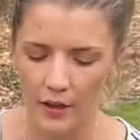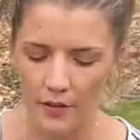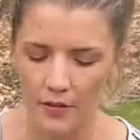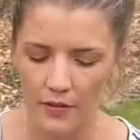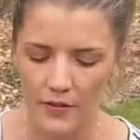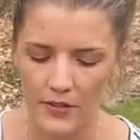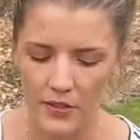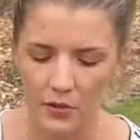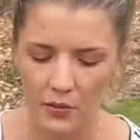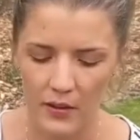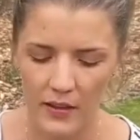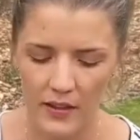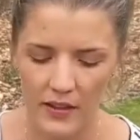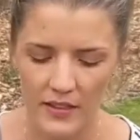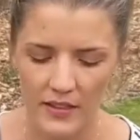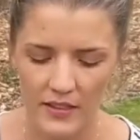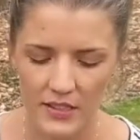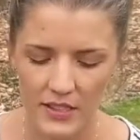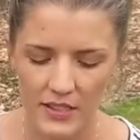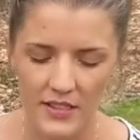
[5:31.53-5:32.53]
So when
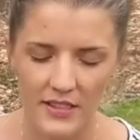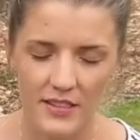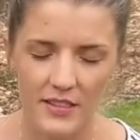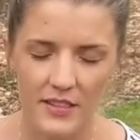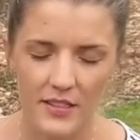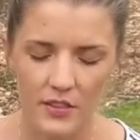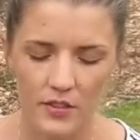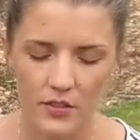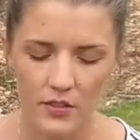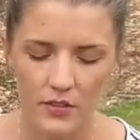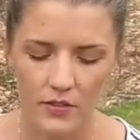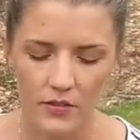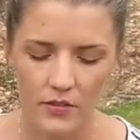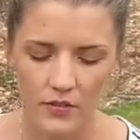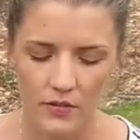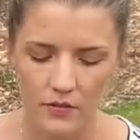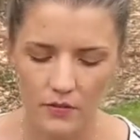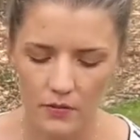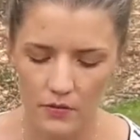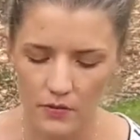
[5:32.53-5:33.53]
they just
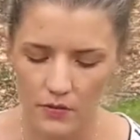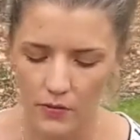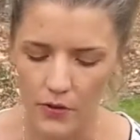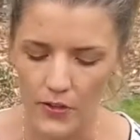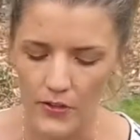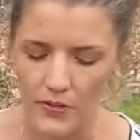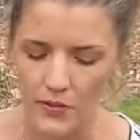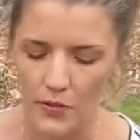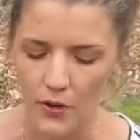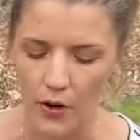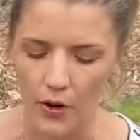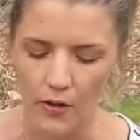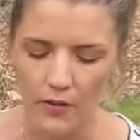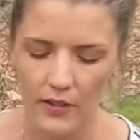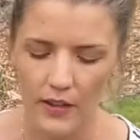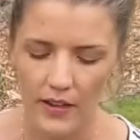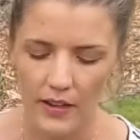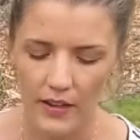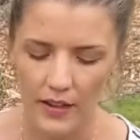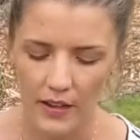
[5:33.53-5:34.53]
first grow,
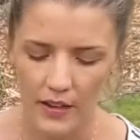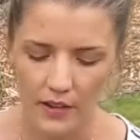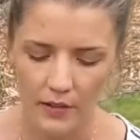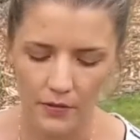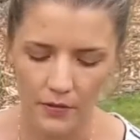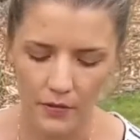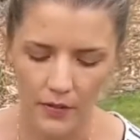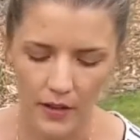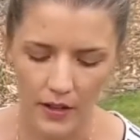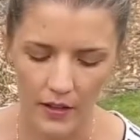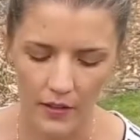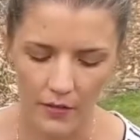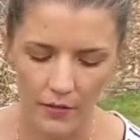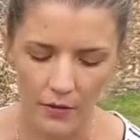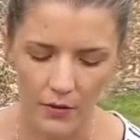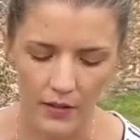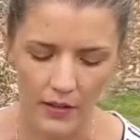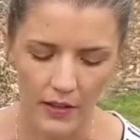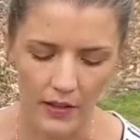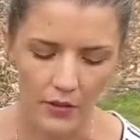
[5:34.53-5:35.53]
they are
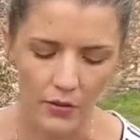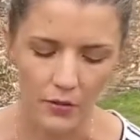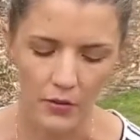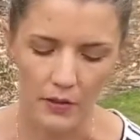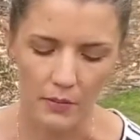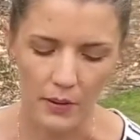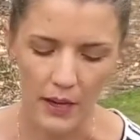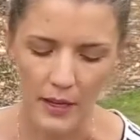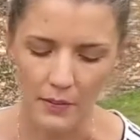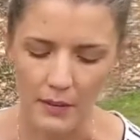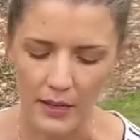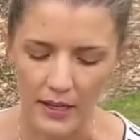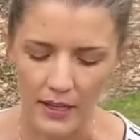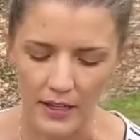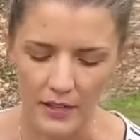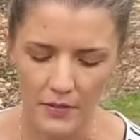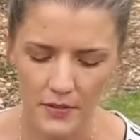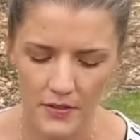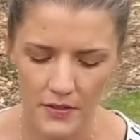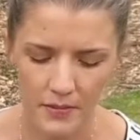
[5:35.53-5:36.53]
what they call their baby
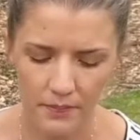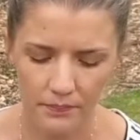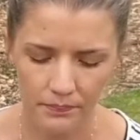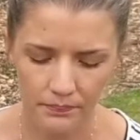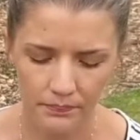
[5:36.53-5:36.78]
leaves.